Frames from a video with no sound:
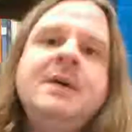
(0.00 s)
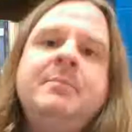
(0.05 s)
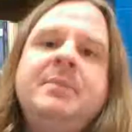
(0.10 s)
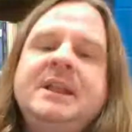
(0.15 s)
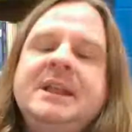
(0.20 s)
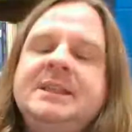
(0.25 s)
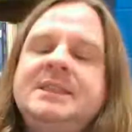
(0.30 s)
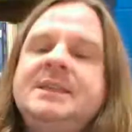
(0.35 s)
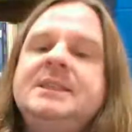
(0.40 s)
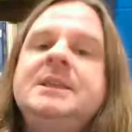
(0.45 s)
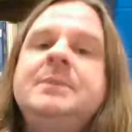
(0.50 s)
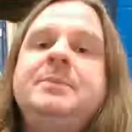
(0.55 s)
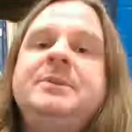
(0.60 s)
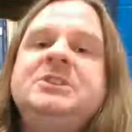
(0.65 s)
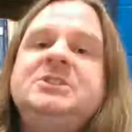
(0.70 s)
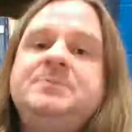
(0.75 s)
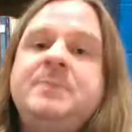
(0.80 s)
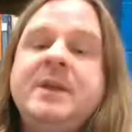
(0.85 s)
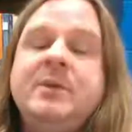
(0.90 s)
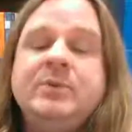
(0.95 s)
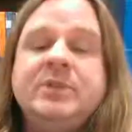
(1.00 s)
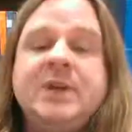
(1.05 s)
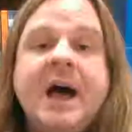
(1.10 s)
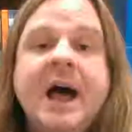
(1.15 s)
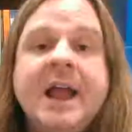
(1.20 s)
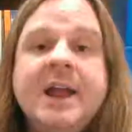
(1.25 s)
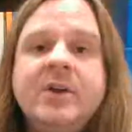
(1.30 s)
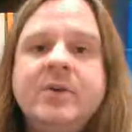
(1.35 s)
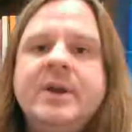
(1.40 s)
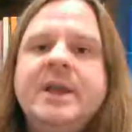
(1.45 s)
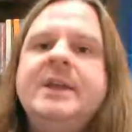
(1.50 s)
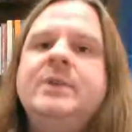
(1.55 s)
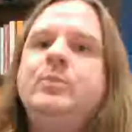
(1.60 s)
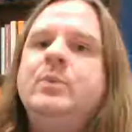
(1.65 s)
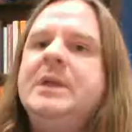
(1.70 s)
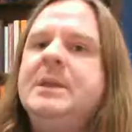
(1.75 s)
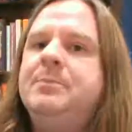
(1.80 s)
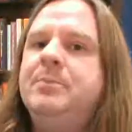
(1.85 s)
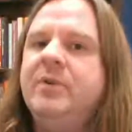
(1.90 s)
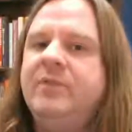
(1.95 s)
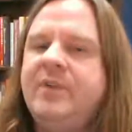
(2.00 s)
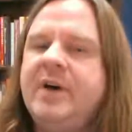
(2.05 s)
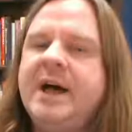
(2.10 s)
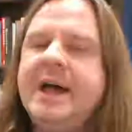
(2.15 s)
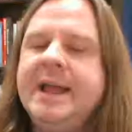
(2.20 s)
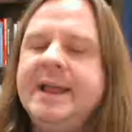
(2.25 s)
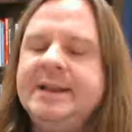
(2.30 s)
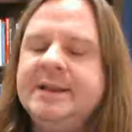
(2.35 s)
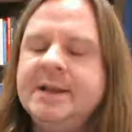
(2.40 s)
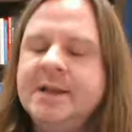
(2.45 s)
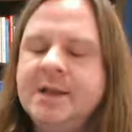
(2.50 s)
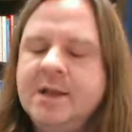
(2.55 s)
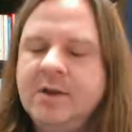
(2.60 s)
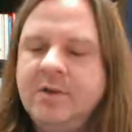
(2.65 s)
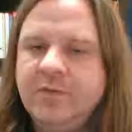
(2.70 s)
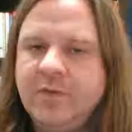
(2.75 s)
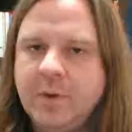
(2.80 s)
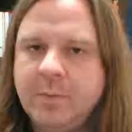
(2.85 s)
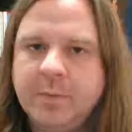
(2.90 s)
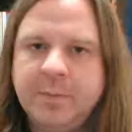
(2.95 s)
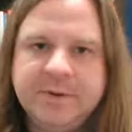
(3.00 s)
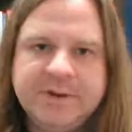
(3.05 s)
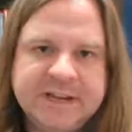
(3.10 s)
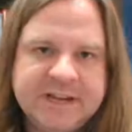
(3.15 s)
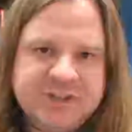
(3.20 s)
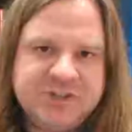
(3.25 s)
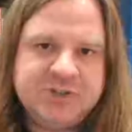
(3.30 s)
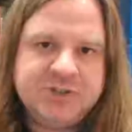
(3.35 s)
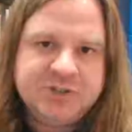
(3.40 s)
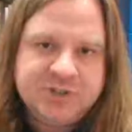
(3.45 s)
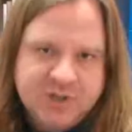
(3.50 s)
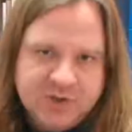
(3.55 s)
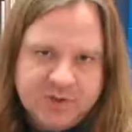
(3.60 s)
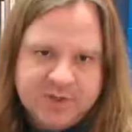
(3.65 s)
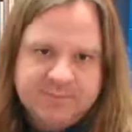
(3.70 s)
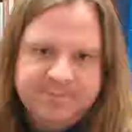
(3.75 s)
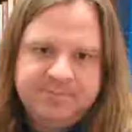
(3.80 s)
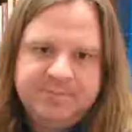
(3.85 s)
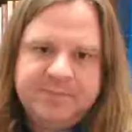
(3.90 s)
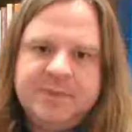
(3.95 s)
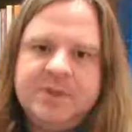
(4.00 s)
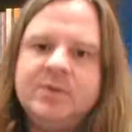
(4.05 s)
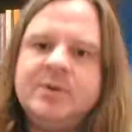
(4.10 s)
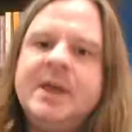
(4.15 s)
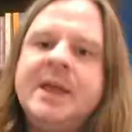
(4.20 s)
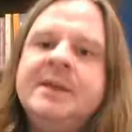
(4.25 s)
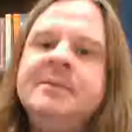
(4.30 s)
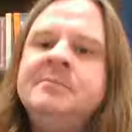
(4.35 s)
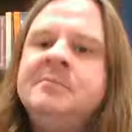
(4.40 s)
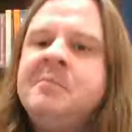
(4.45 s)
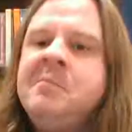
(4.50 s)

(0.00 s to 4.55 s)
But anything they participate with higher ed, we provide FERPA protection to them, okay?